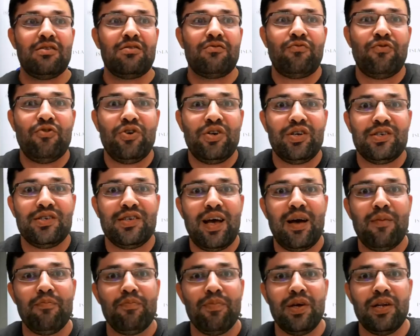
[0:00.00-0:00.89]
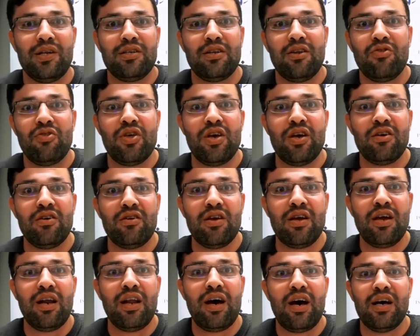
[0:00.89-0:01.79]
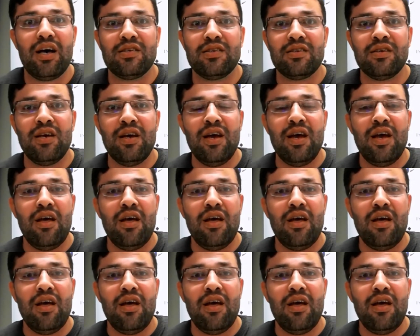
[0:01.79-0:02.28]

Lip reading: For example, did they realize